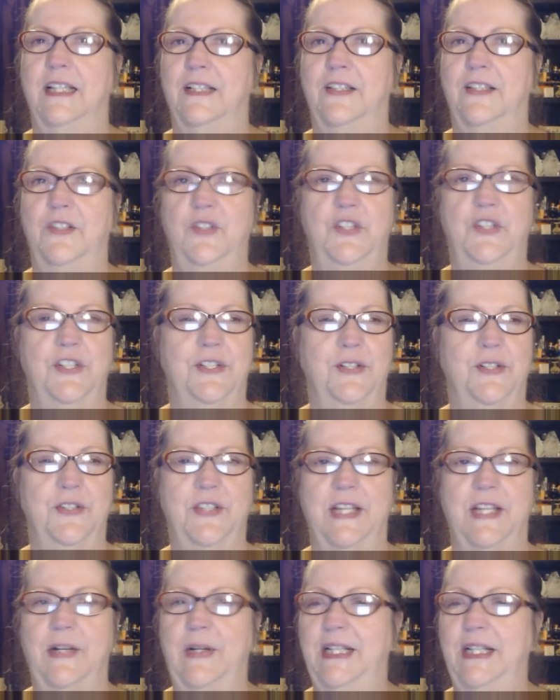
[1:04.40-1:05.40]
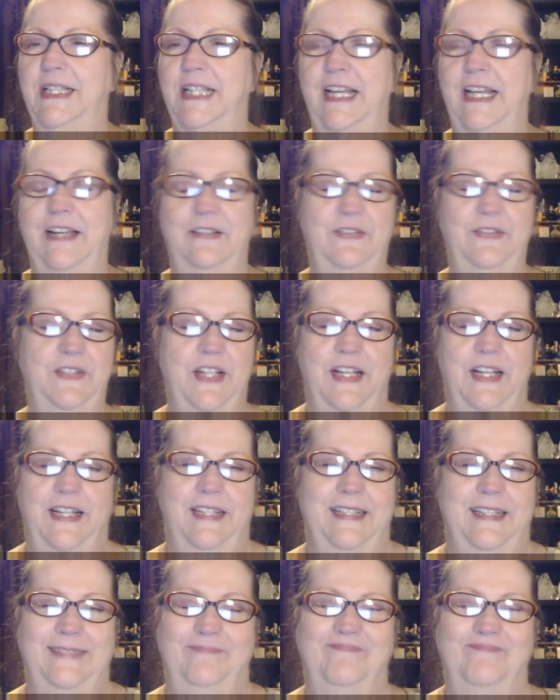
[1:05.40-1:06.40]
since Jill Zarin left,
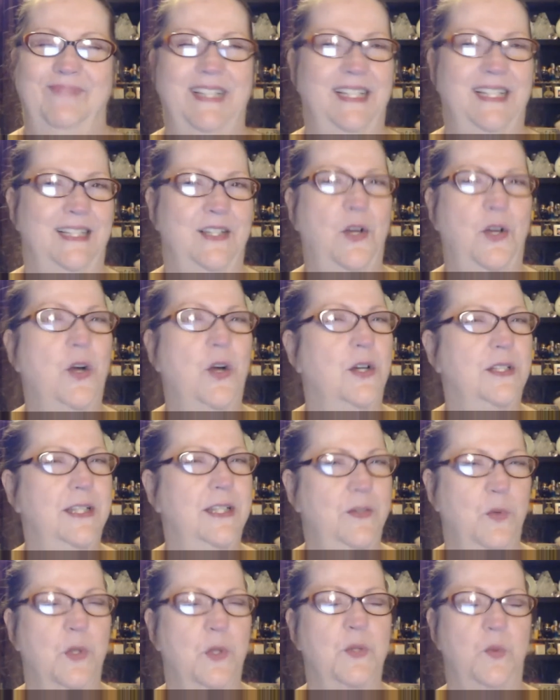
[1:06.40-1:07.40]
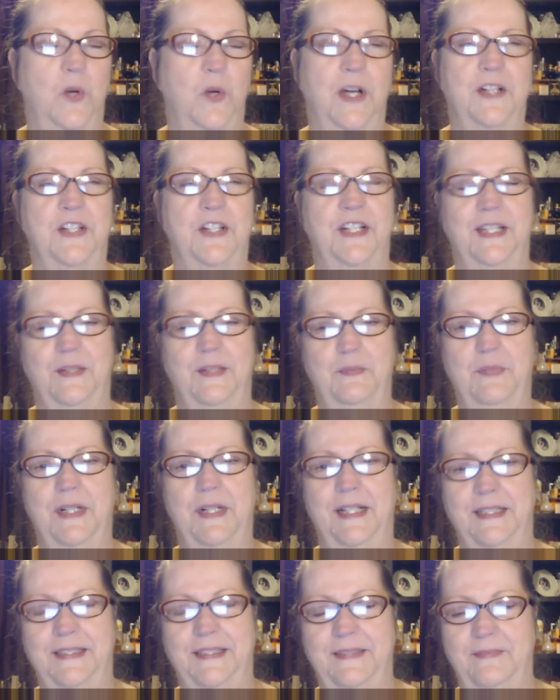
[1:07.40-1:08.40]
I it's hardly worth watching,
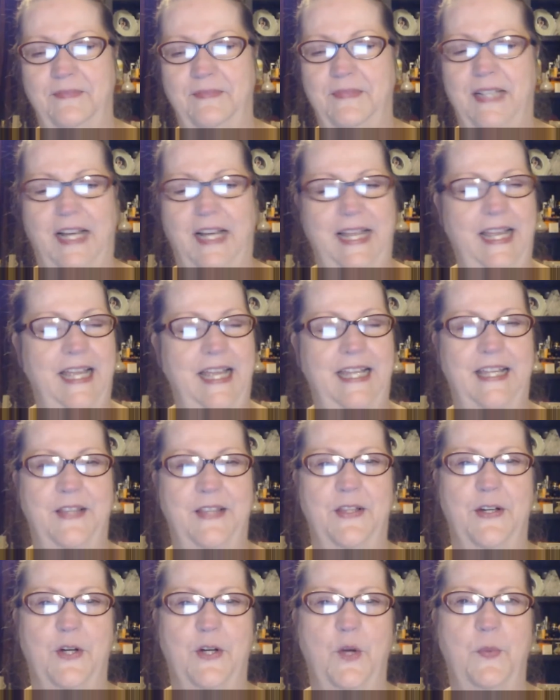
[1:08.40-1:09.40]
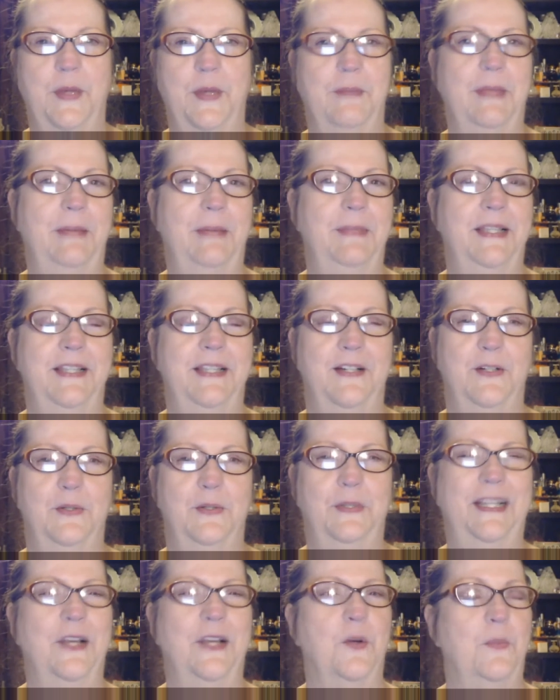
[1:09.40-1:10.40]
but I hang in there hoping maybe
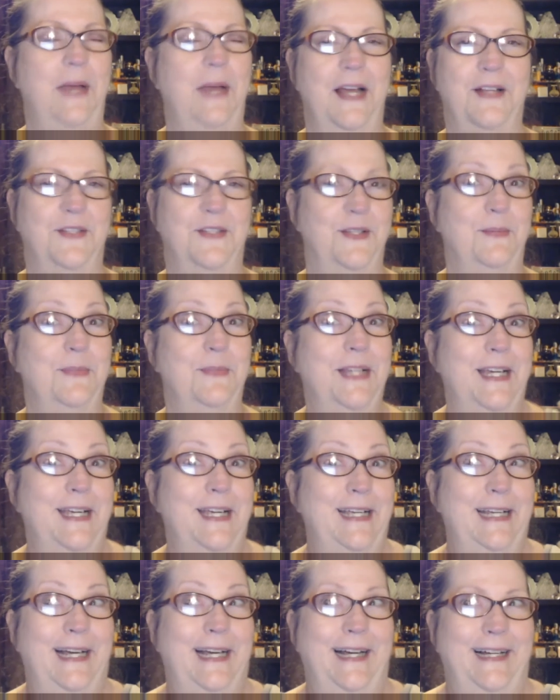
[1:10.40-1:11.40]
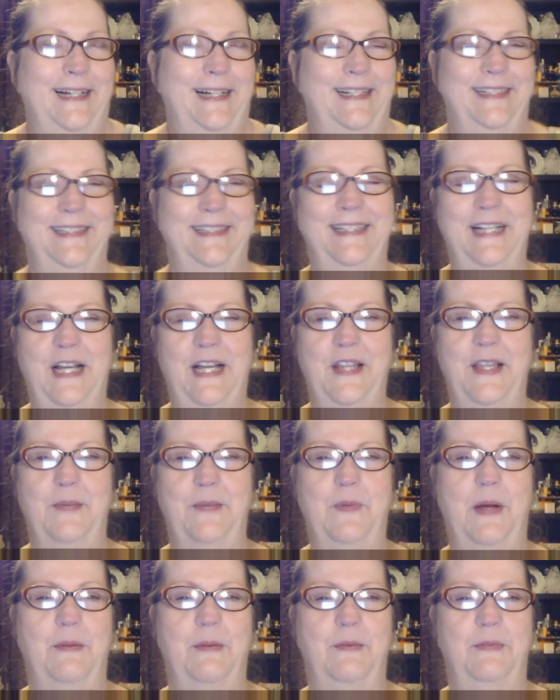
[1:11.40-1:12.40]
they'll get her back someday. They
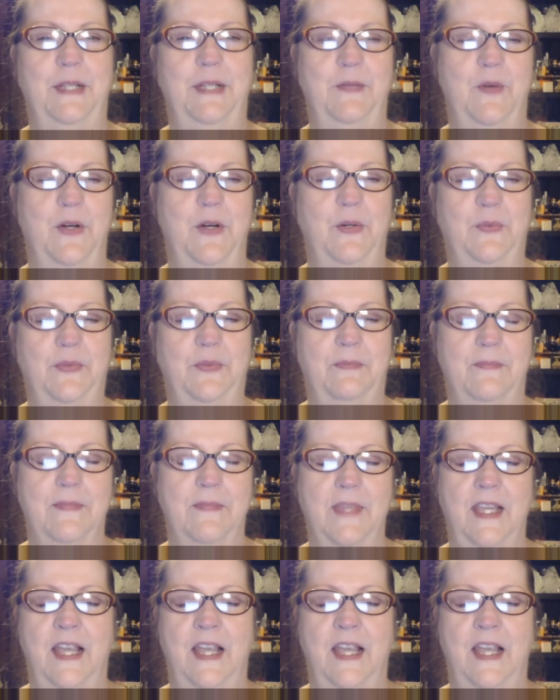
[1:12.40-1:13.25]
probably won't.